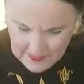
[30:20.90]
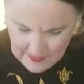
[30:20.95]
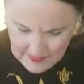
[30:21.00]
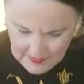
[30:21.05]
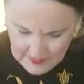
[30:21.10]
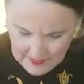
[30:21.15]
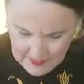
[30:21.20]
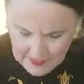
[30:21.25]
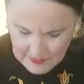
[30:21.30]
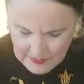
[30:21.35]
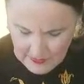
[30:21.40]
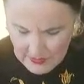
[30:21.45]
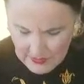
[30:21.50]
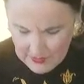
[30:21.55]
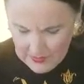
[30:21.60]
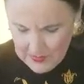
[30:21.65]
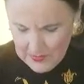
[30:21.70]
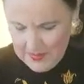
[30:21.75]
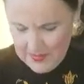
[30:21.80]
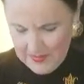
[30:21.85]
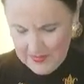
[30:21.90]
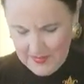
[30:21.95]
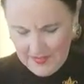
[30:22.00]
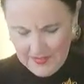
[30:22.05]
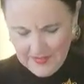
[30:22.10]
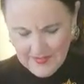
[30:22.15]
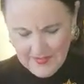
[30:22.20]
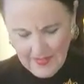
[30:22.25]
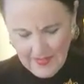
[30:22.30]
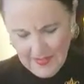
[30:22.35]
you know,
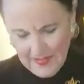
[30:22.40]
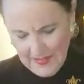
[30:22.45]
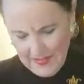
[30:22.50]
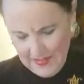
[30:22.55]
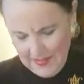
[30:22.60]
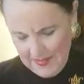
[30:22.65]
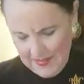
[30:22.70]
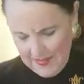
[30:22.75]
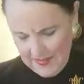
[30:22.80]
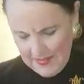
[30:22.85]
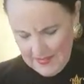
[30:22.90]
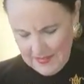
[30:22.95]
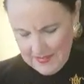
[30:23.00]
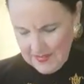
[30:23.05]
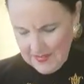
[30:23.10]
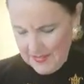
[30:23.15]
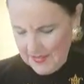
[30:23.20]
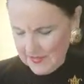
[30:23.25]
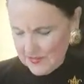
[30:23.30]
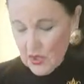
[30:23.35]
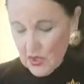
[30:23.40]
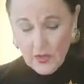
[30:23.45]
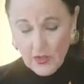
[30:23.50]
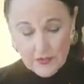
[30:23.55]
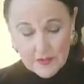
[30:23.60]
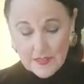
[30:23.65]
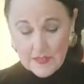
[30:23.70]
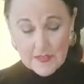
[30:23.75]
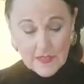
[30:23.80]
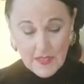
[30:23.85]
that's hard
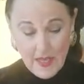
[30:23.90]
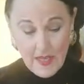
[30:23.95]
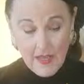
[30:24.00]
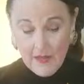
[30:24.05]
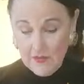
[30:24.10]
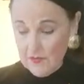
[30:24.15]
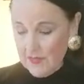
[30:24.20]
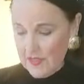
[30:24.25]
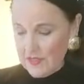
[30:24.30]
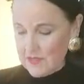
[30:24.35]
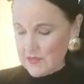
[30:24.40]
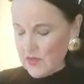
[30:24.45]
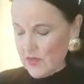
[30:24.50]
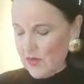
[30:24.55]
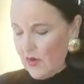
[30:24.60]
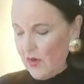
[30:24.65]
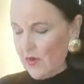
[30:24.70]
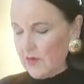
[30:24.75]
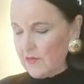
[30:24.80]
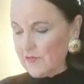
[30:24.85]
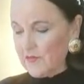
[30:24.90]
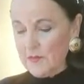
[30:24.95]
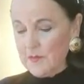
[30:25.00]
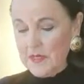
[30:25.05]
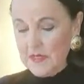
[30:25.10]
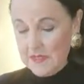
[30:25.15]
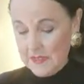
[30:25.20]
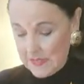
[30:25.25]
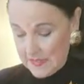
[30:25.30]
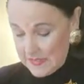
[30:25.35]
to say. That's hard for me
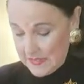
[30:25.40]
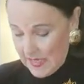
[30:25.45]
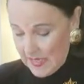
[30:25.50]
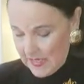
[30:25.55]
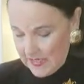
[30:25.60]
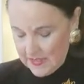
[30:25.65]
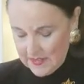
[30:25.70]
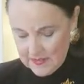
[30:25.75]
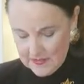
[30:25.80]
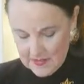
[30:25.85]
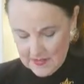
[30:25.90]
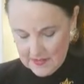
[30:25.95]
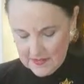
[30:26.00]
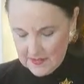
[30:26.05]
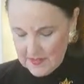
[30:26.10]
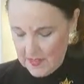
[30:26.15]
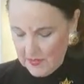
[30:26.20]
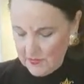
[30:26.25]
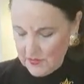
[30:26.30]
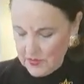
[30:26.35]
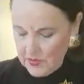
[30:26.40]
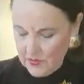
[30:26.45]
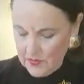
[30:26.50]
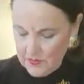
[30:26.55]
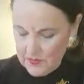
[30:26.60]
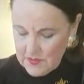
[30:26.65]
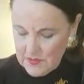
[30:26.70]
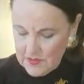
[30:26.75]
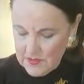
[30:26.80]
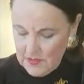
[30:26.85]
to say because it sounds so
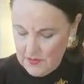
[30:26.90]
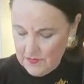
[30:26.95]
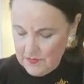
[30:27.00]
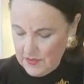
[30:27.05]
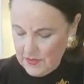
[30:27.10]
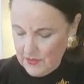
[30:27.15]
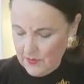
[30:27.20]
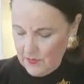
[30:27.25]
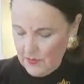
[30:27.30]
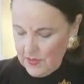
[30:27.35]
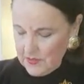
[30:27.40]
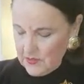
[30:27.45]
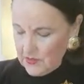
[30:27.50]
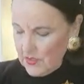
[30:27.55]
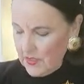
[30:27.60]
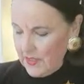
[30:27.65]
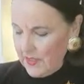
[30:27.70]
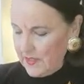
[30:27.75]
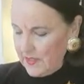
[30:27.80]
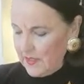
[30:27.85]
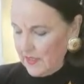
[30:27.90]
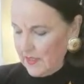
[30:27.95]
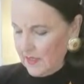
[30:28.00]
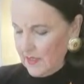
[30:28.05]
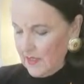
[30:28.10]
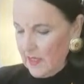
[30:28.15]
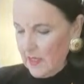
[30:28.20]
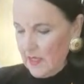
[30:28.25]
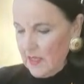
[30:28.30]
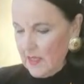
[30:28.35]
self-congratulating,
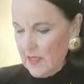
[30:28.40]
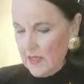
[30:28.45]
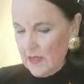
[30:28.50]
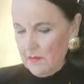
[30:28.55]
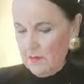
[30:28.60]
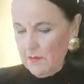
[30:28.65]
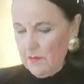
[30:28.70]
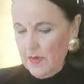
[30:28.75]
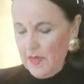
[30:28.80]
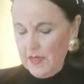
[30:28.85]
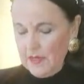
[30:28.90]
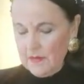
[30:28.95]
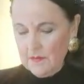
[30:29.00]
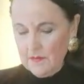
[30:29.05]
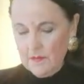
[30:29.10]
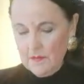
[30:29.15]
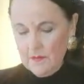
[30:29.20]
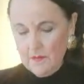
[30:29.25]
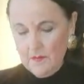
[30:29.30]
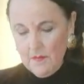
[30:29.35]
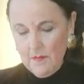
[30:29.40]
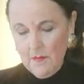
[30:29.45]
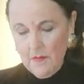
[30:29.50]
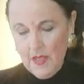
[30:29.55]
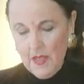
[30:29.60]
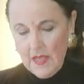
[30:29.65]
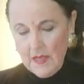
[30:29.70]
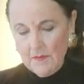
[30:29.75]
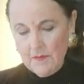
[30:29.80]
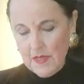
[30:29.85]
but
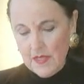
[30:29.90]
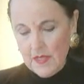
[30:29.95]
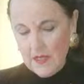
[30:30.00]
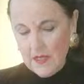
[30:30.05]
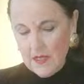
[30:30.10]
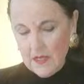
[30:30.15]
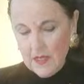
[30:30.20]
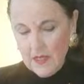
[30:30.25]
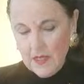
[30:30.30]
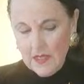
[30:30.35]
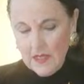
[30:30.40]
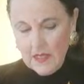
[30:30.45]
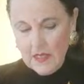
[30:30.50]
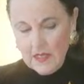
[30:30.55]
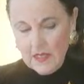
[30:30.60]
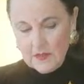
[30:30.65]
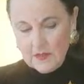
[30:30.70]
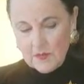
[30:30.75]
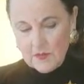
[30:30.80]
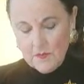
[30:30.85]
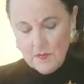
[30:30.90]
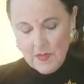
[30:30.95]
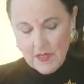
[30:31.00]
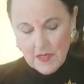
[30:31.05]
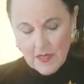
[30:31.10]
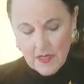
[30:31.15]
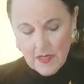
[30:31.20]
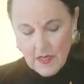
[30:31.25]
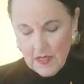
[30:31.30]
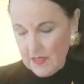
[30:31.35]
maybe it's
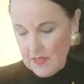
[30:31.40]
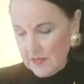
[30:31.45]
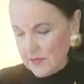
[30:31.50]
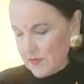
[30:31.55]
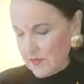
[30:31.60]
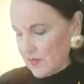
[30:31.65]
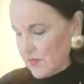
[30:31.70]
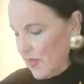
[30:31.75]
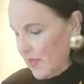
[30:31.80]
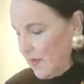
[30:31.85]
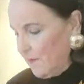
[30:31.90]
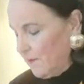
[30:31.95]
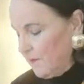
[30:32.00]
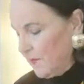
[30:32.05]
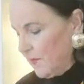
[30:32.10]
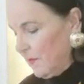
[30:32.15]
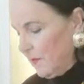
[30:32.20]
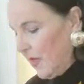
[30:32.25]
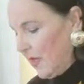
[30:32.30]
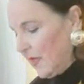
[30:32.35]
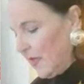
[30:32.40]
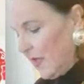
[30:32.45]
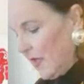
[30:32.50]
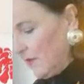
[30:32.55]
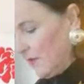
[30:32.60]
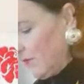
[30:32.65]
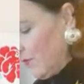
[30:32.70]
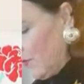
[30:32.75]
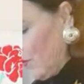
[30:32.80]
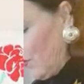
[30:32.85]
because my
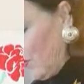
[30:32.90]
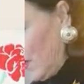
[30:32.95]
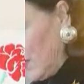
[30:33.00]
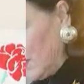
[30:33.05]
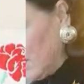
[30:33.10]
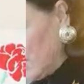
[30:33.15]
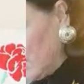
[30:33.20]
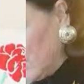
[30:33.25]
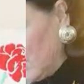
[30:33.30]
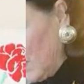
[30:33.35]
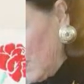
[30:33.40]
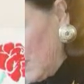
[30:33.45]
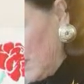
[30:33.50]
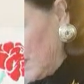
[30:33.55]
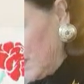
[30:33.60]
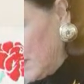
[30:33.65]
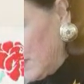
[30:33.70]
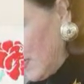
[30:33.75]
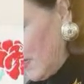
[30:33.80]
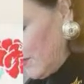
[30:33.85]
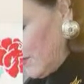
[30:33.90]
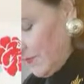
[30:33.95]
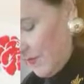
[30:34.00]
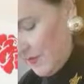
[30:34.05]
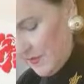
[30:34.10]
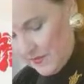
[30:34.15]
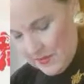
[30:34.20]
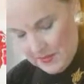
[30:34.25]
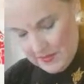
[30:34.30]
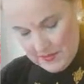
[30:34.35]
life was really tough
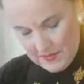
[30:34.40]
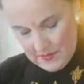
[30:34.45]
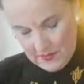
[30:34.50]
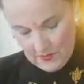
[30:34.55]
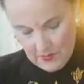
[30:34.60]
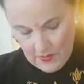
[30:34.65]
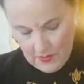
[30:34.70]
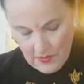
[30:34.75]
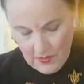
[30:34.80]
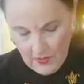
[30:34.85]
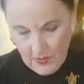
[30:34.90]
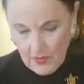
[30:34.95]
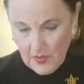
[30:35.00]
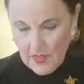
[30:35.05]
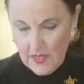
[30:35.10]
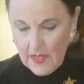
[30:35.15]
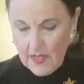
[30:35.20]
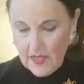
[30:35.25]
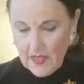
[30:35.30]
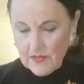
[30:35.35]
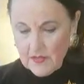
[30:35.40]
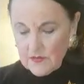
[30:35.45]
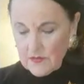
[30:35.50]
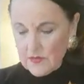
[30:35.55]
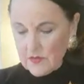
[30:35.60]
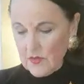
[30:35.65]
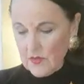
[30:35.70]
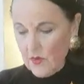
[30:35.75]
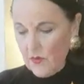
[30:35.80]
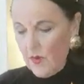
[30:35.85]
as a little girl, and
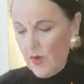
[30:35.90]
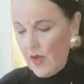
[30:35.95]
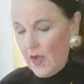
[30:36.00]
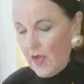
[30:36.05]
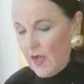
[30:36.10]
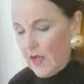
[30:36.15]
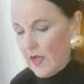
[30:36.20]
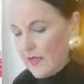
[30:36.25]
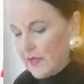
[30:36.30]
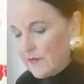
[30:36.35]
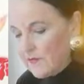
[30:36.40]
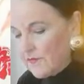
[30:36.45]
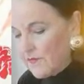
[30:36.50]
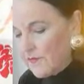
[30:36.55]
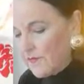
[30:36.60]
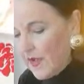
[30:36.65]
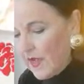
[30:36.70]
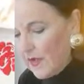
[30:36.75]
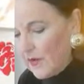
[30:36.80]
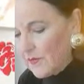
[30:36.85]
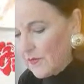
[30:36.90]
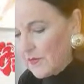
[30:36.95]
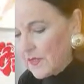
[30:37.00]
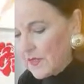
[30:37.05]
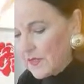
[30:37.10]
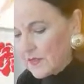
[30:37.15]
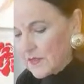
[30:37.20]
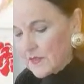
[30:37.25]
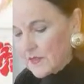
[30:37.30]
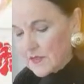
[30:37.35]
so I found
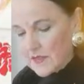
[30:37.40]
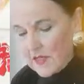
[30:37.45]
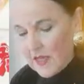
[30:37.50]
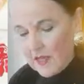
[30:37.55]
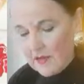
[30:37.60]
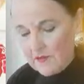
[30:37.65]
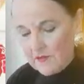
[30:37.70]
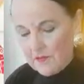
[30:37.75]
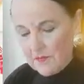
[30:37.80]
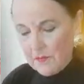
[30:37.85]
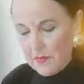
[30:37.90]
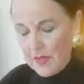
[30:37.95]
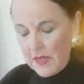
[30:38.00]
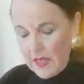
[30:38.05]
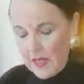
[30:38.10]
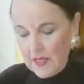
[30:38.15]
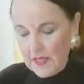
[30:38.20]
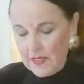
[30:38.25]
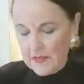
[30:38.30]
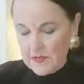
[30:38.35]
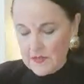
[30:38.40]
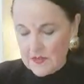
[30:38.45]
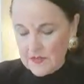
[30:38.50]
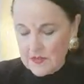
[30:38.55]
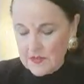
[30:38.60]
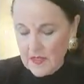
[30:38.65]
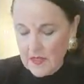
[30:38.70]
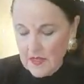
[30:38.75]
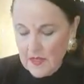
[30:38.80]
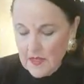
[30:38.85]
this safe
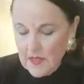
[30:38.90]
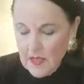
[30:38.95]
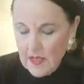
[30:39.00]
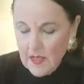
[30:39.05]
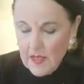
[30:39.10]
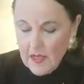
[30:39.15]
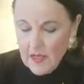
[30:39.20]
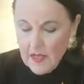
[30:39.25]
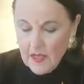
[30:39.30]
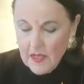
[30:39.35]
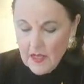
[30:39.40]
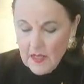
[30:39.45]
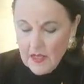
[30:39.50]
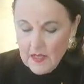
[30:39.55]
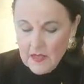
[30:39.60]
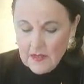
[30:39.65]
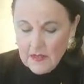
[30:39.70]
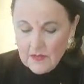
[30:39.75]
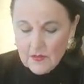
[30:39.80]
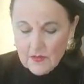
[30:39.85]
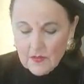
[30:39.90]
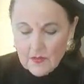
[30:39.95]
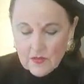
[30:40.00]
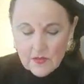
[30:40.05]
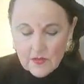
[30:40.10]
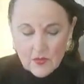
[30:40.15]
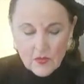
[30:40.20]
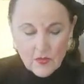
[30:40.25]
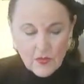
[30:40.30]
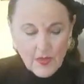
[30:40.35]
place in
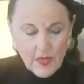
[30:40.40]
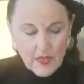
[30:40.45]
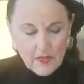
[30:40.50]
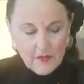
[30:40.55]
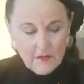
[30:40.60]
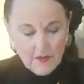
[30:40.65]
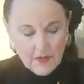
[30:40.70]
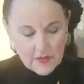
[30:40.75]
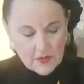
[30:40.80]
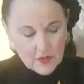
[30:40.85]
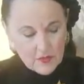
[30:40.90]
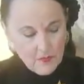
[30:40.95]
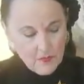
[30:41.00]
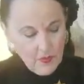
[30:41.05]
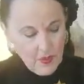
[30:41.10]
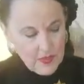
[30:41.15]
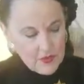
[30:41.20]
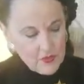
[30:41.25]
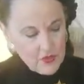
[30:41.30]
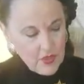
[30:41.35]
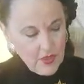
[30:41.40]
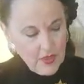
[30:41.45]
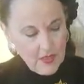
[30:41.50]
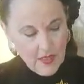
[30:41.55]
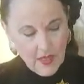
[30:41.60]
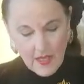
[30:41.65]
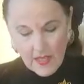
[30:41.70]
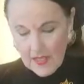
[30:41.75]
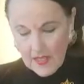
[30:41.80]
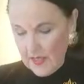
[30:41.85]
creative
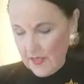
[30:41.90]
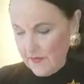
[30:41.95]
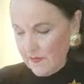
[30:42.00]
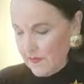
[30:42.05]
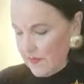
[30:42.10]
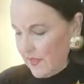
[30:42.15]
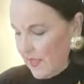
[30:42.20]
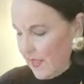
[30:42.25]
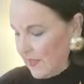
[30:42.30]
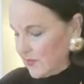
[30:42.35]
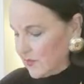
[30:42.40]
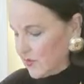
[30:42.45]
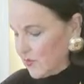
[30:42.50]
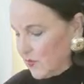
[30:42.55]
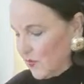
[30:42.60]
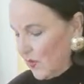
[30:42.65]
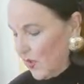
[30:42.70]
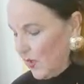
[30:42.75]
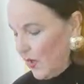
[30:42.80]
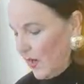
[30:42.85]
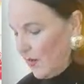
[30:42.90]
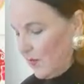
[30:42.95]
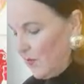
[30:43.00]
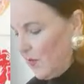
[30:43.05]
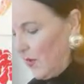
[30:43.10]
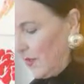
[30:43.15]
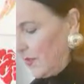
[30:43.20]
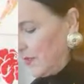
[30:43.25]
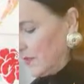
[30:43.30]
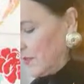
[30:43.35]
expression, and that's where I
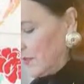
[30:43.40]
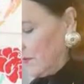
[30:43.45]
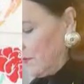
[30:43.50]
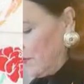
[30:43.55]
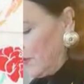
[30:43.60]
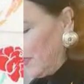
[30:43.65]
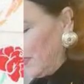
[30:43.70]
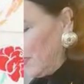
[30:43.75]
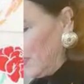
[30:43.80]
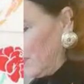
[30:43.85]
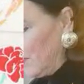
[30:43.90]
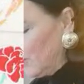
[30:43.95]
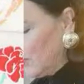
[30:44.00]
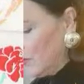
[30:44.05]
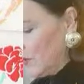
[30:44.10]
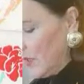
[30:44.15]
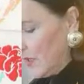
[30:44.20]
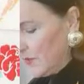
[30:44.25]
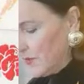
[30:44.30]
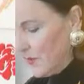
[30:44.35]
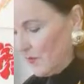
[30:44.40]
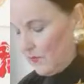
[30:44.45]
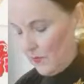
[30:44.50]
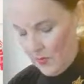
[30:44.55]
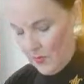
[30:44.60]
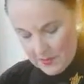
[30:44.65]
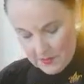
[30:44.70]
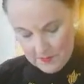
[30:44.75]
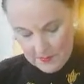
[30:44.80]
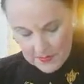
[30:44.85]
wanted to be. Who doesn't
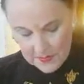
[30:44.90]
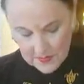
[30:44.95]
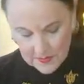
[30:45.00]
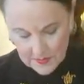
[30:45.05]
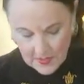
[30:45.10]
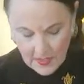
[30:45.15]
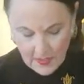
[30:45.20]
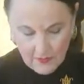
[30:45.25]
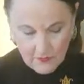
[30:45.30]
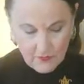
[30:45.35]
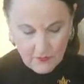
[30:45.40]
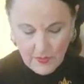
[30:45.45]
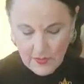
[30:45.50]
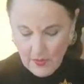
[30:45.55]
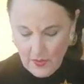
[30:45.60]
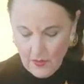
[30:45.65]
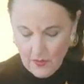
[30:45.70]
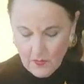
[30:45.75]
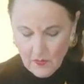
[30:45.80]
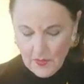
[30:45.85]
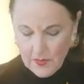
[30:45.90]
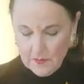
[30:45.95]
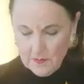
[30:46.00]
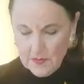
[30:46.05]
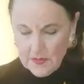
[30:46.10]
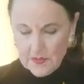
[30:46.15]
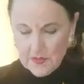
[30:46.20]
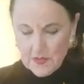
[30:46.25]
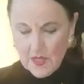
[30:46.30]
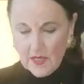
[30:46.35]
want to be safe? We all want to
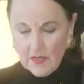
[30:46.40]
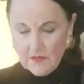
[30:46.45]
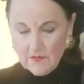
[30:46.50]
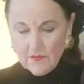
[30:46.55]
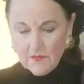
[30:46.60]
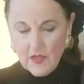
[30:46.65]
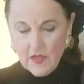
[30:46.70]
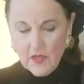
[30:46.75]
be safe.